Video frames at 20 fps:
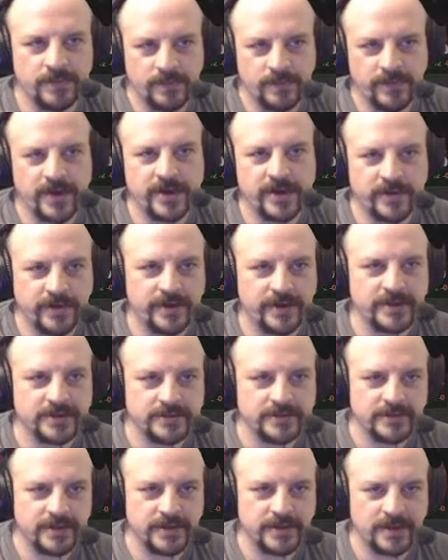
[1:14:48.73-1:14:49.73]

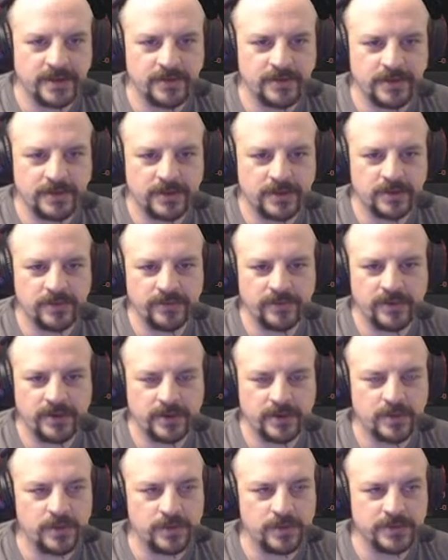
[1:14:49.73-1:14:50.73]
rendering, doing
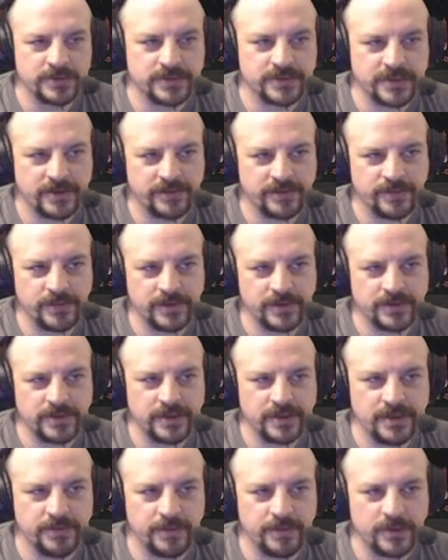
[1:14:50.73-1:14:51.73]
really cool stuff with
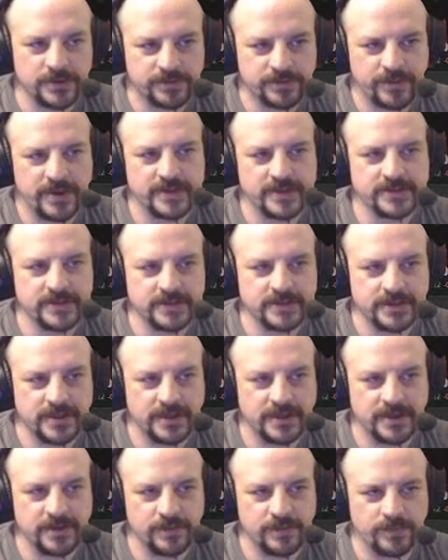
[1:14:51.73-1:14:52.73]
the post
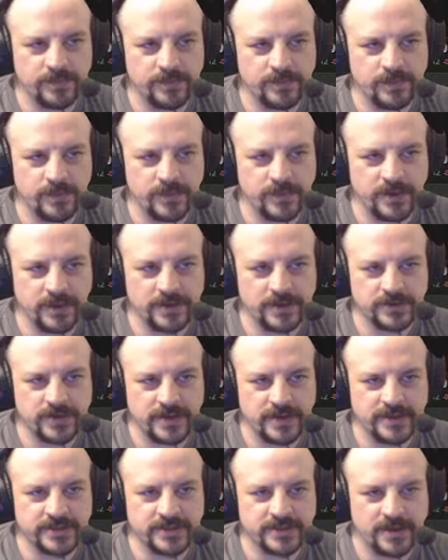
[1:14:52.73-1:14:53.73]
processing, and
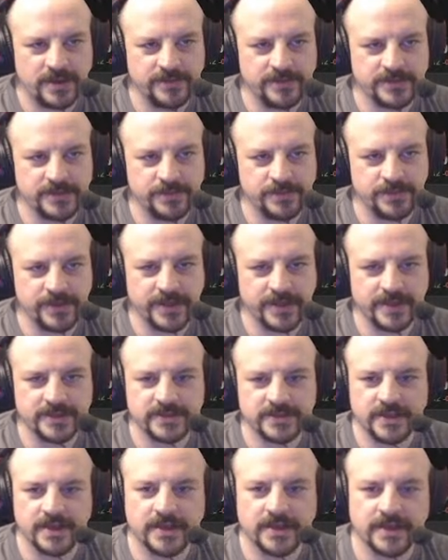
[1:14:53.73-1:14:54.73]
trying to solve some things